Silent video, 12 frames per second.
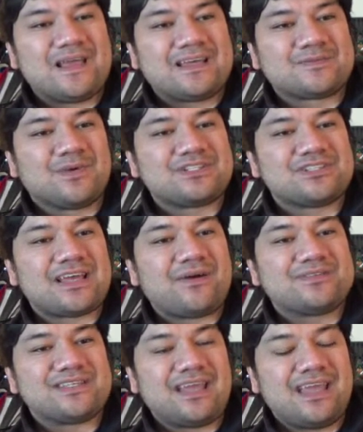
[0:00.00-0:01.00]
as much as I
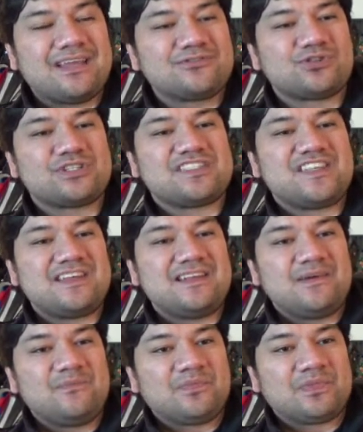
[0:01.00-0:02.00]
was interested